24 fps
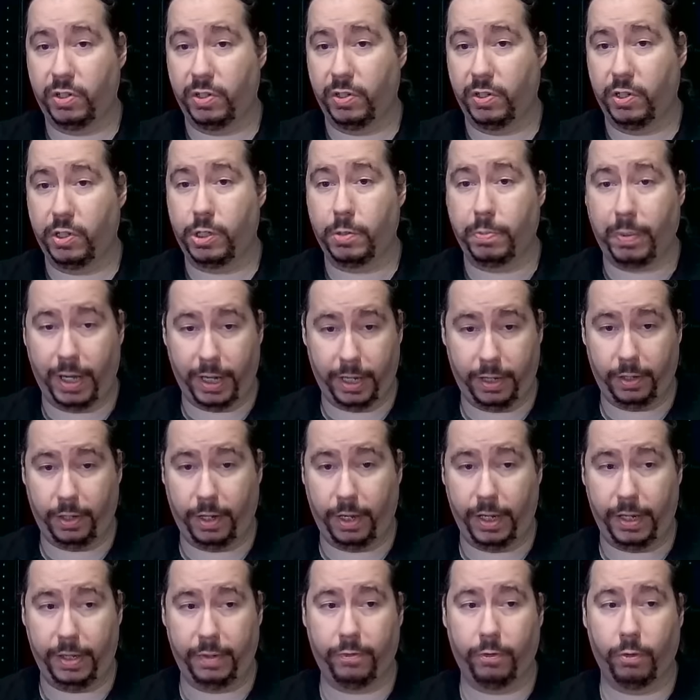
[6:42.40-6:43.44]
in the
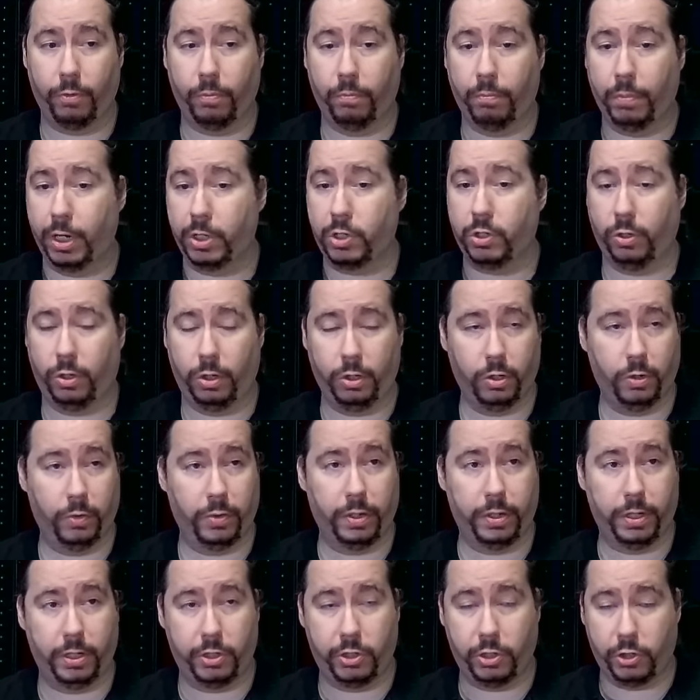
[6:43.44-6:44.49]
spotlight for much longer
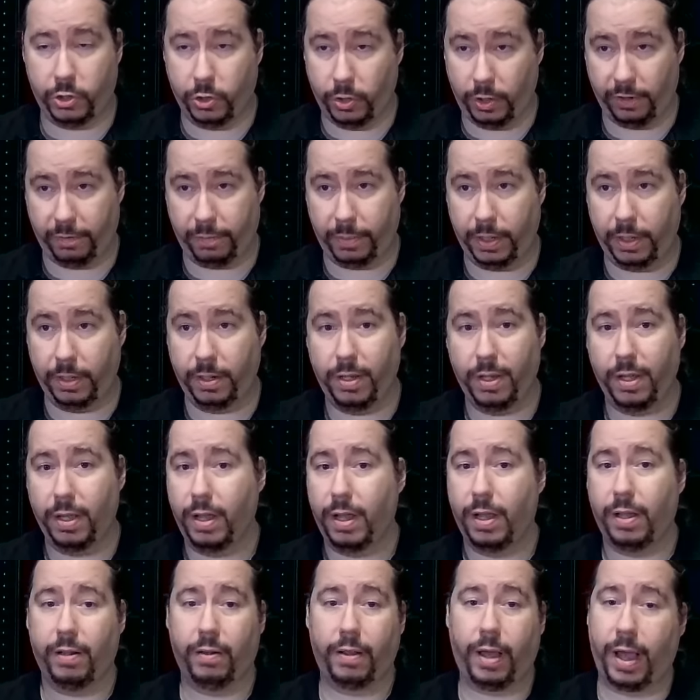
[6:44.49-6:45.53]
than they should have been.
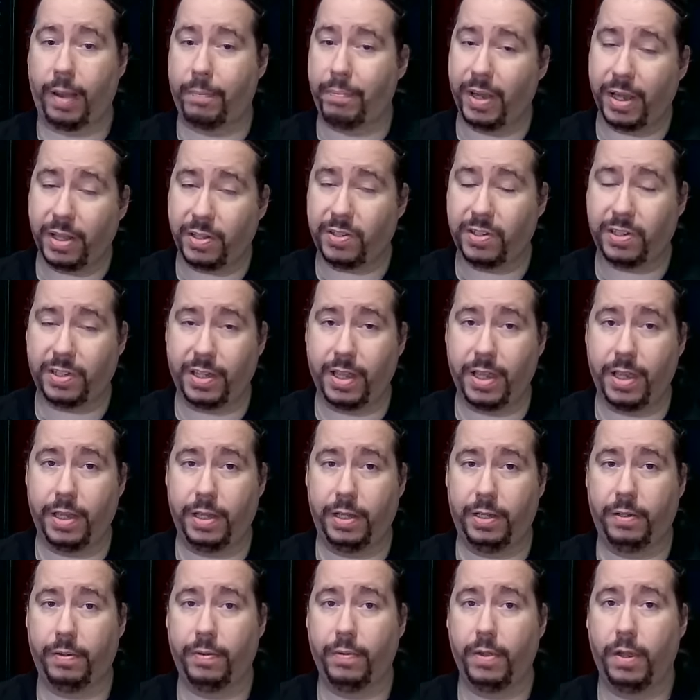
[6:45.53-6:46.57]
I'm not
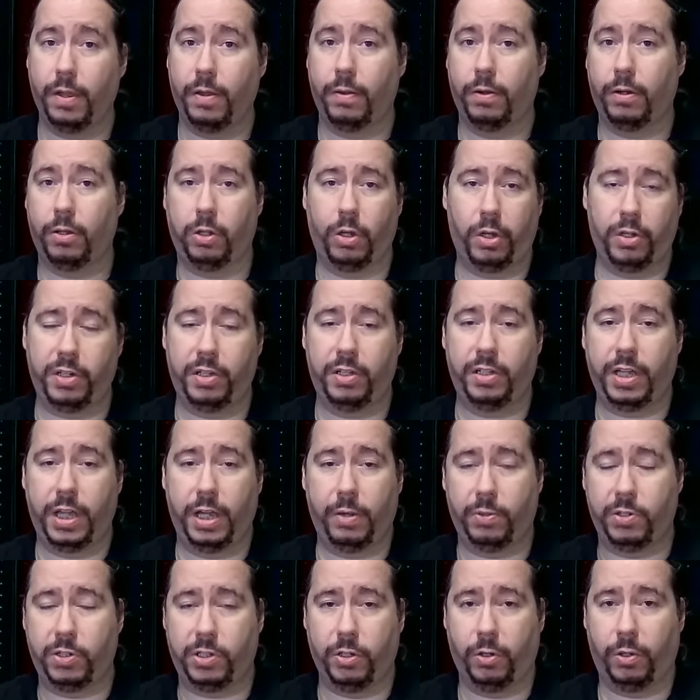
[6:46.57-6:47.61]
saying Claudine Gay
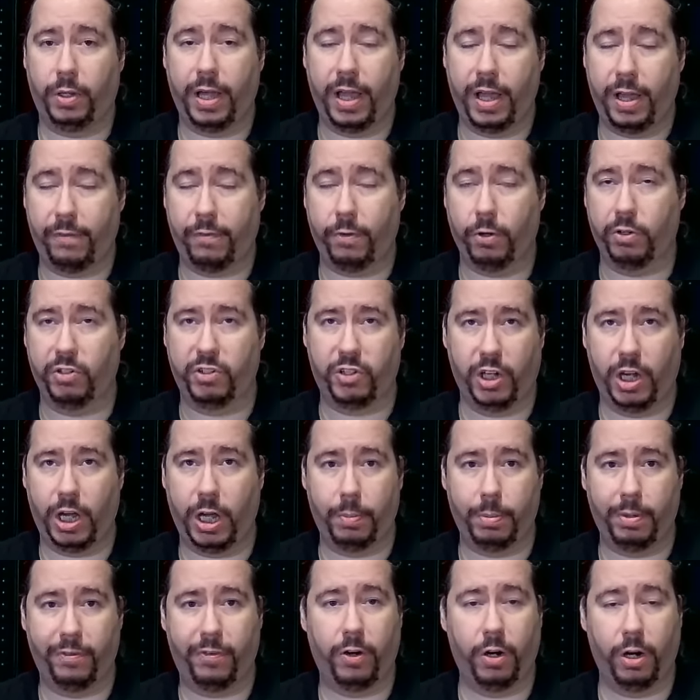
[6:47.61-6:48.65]
would still have her
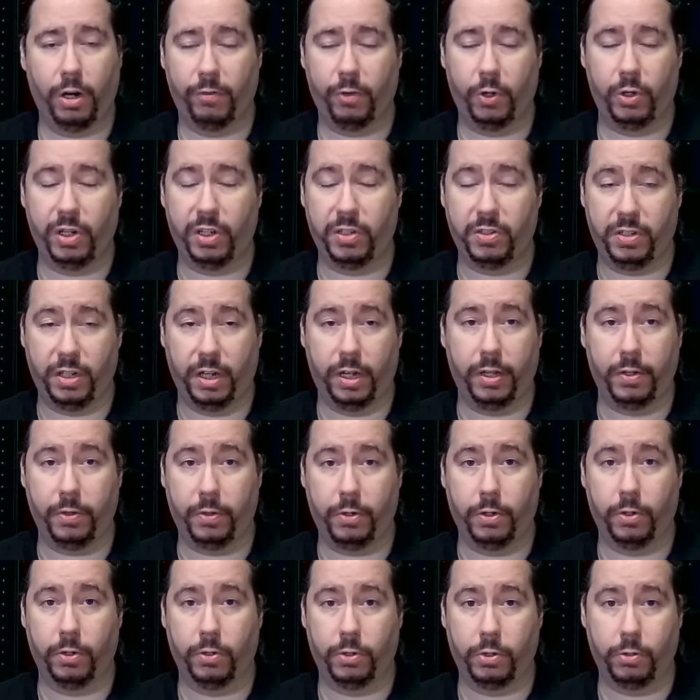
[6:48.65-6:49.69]
job if Harvard had done
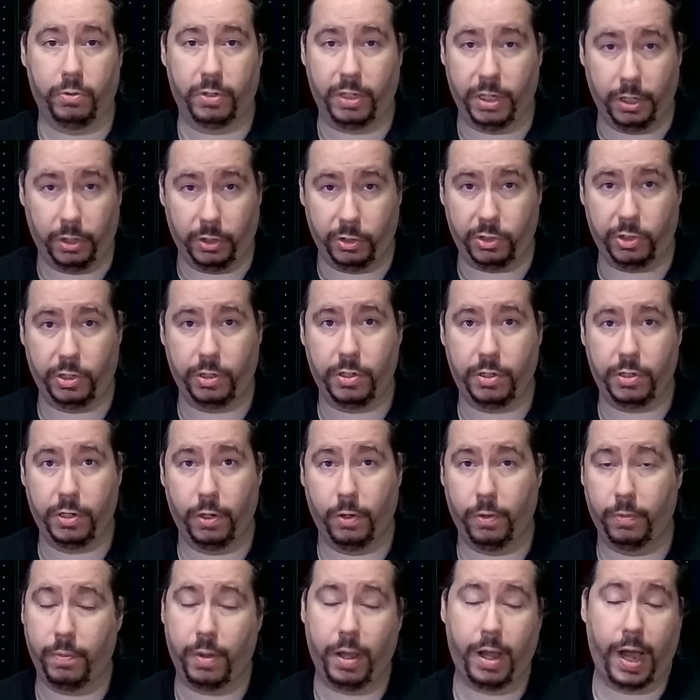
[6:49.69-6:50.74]
their due diligence
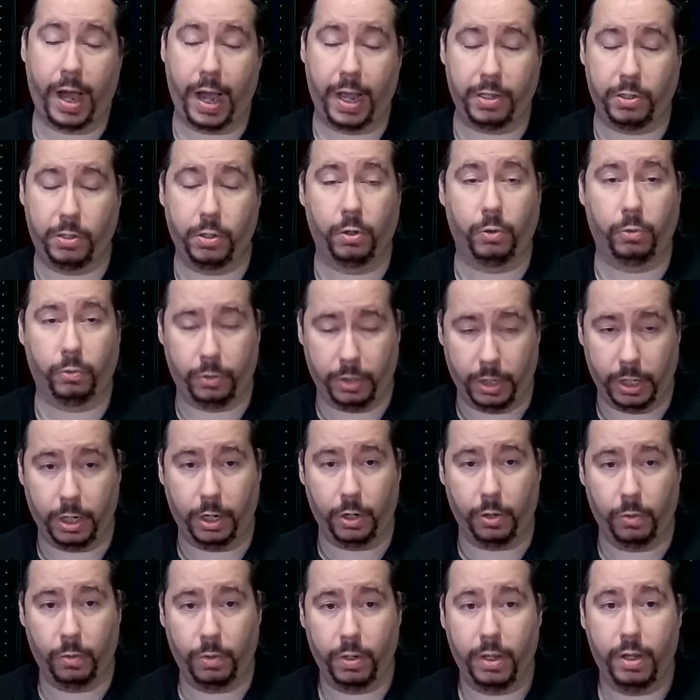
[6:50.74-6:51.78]
here. I don't
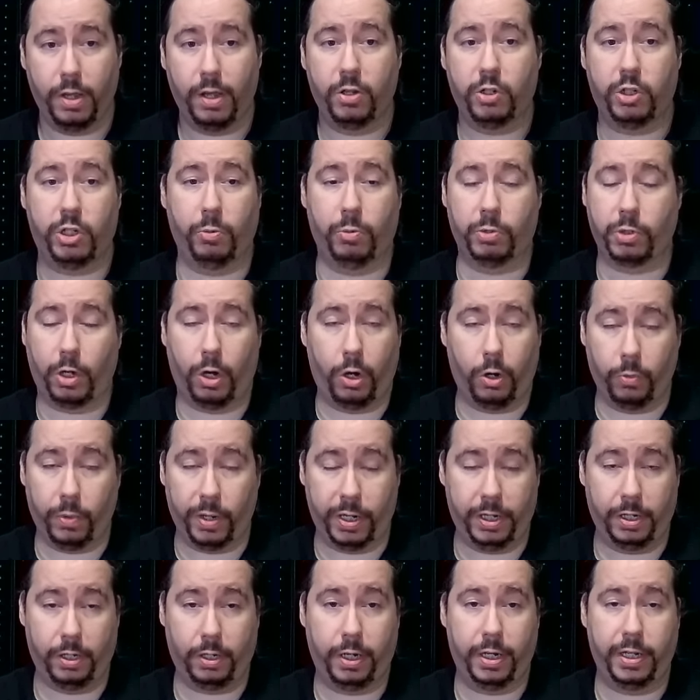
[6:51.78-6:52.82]
know. She was
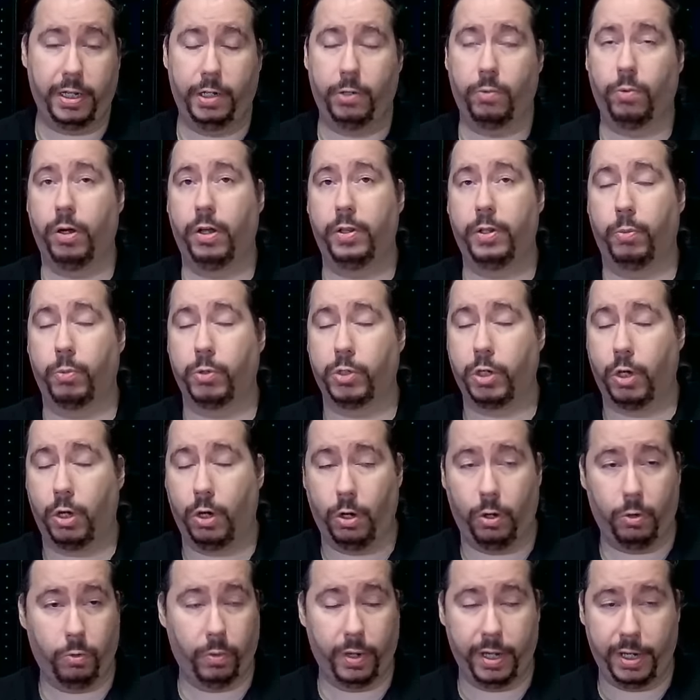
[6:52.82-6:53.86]
already a lightning rod. There was
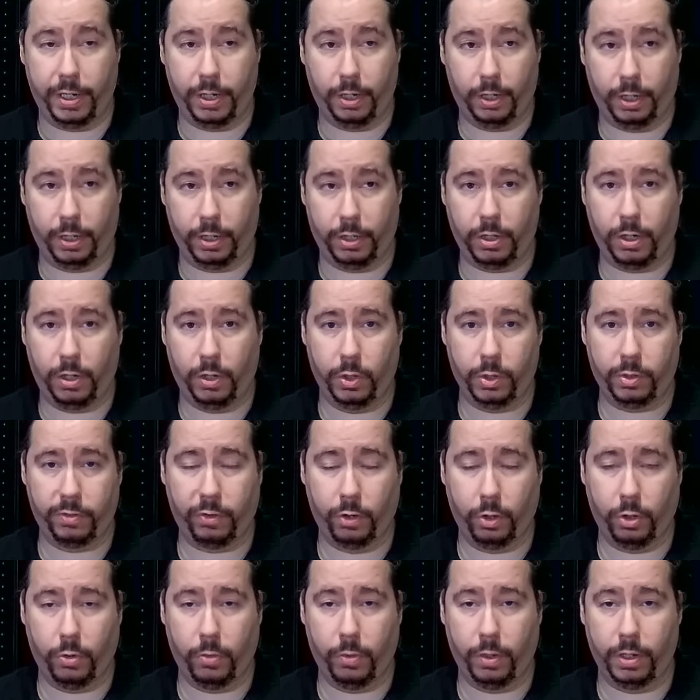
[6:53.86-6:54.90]
already a lot of calls
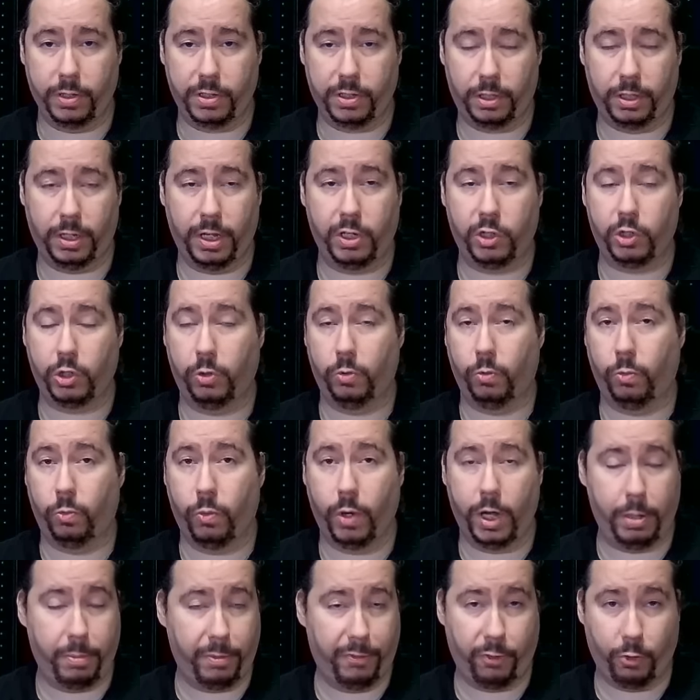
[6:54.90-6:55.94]
for her resignation
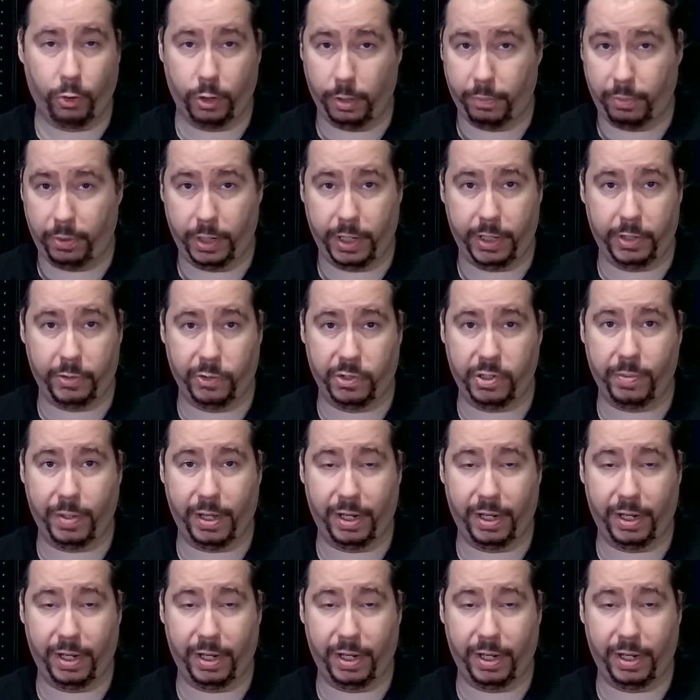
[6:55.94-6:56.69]
way before the plagiarism